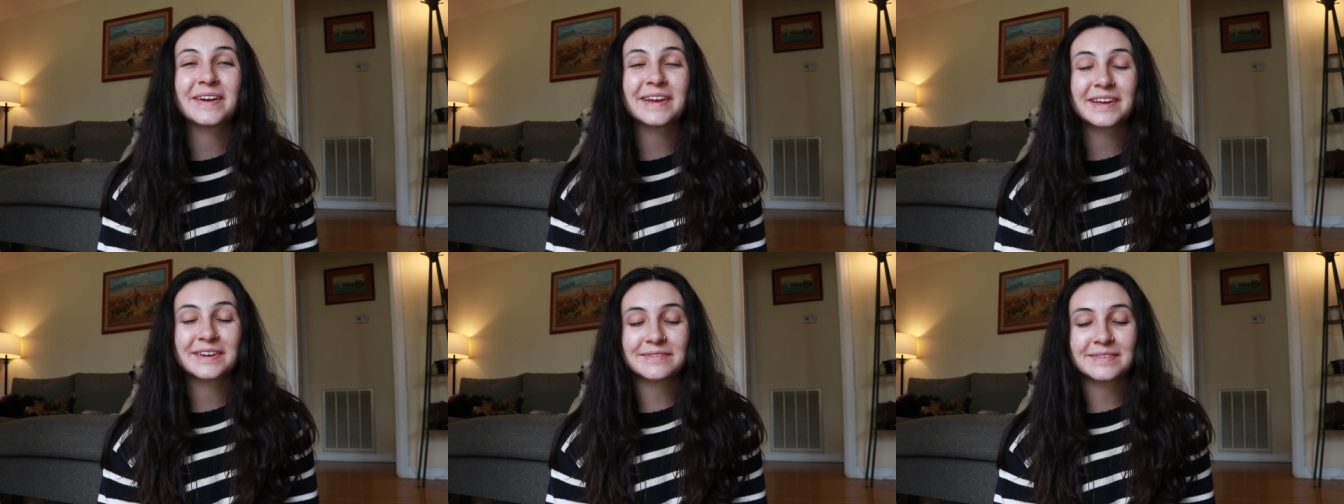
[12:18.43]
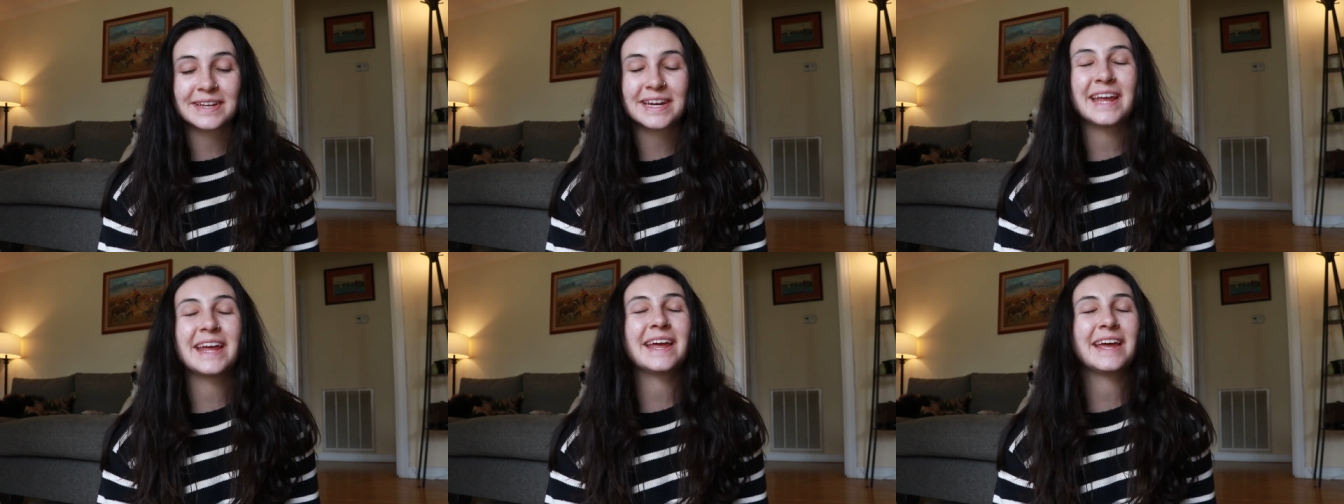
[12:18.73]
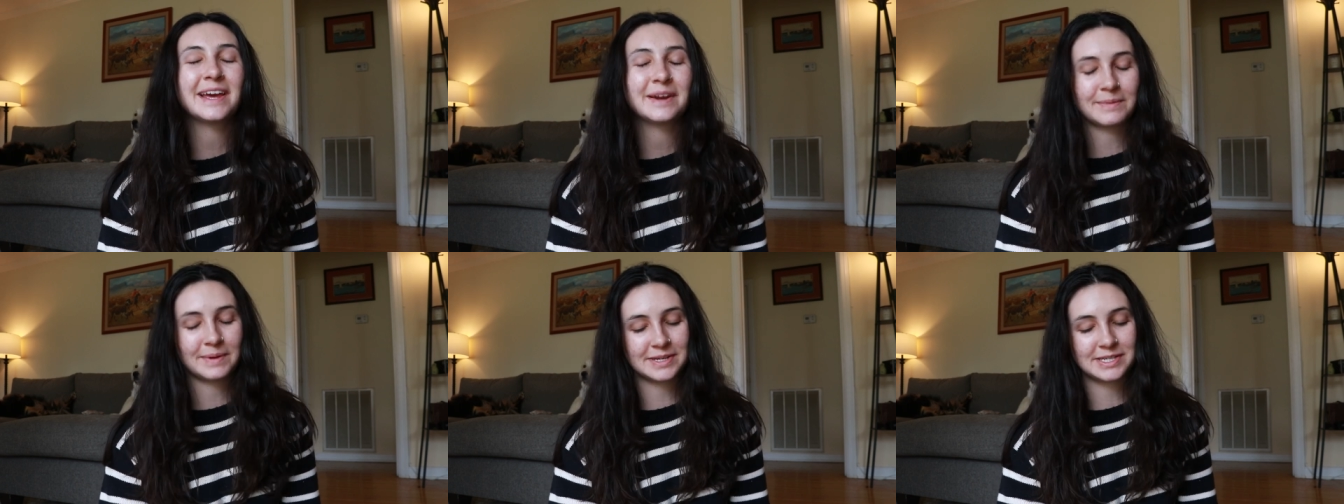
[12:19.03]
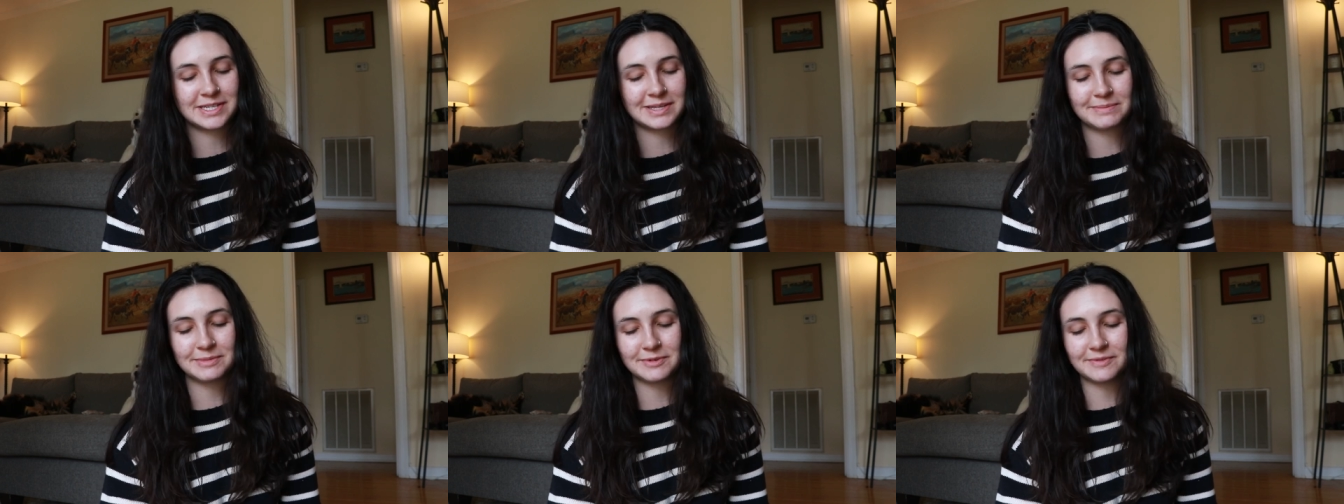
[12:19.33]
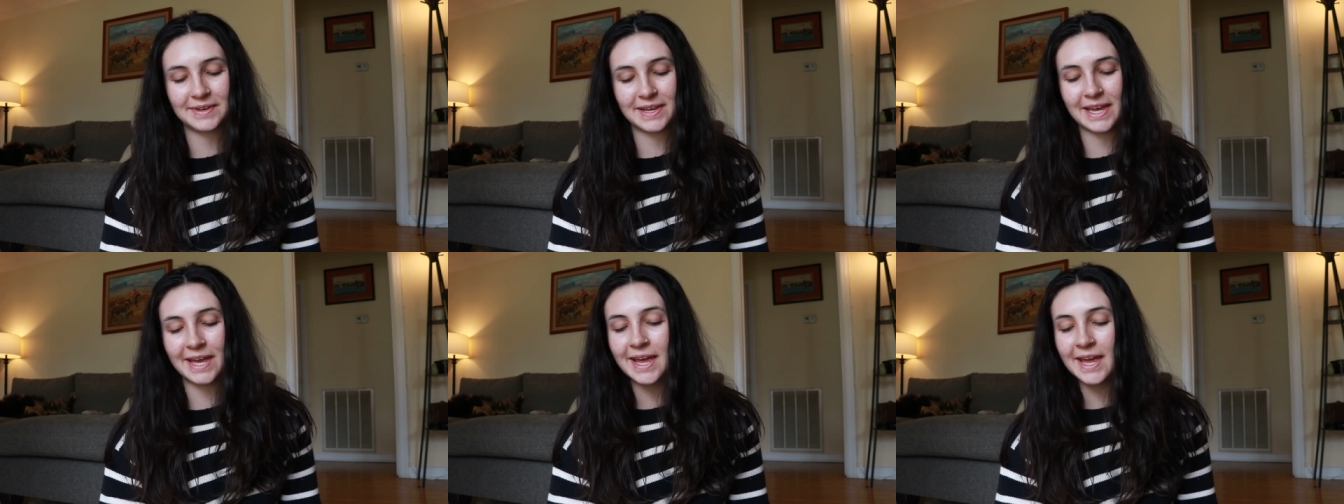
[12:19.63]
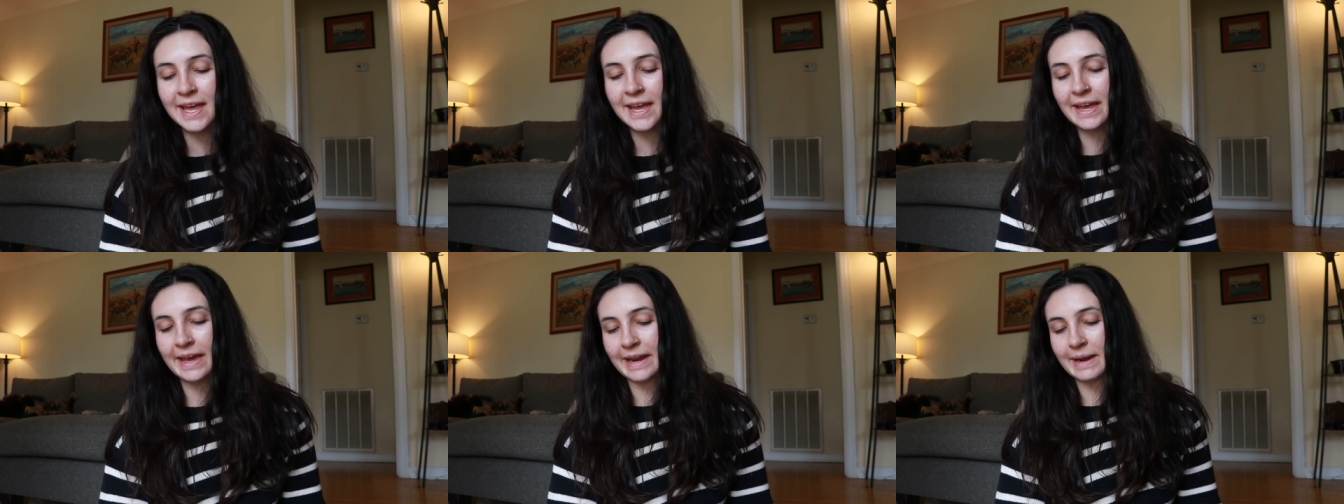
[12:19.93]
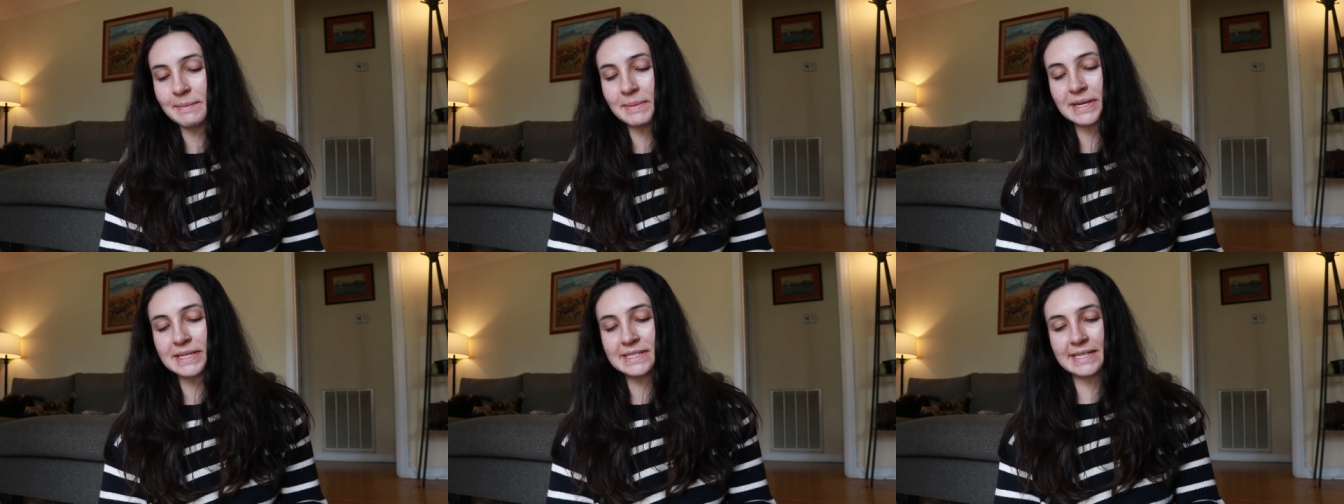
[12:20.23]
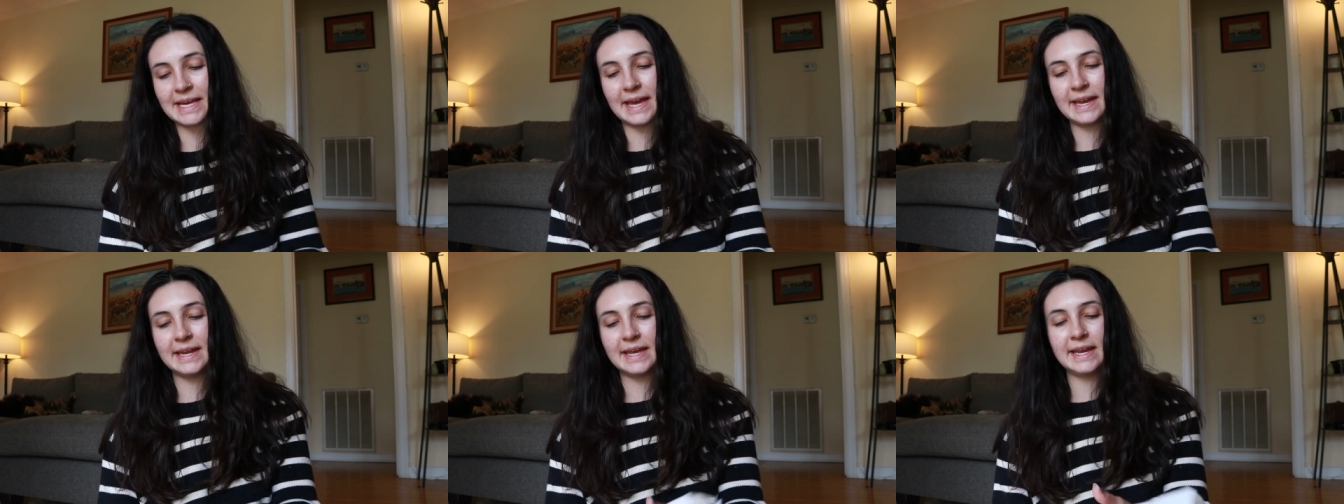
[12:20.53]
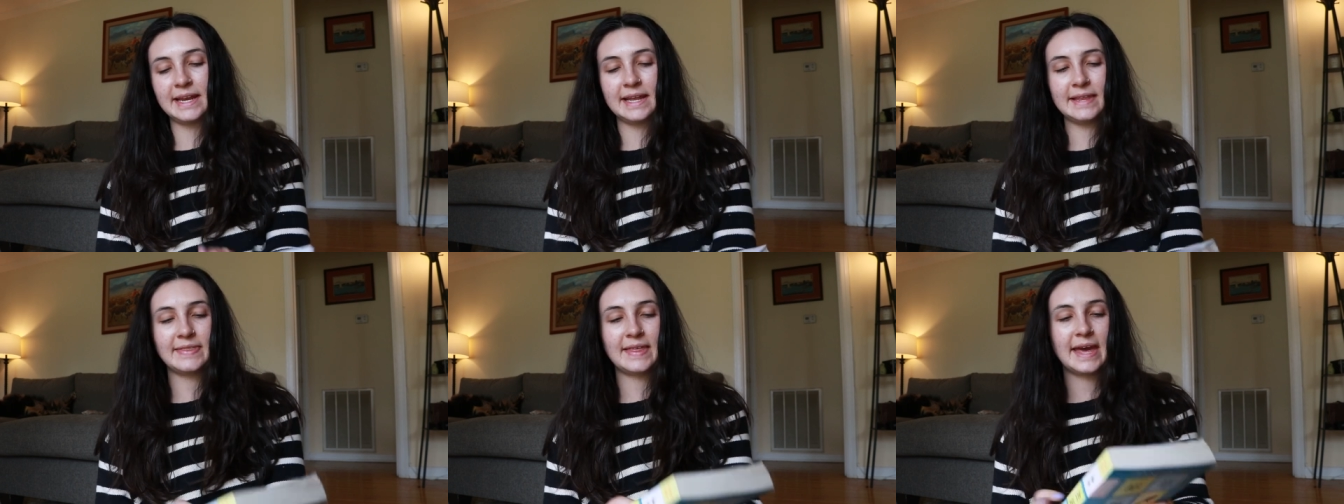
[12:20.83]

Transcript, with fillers: I can read it and watch the movie and I'm excited excited.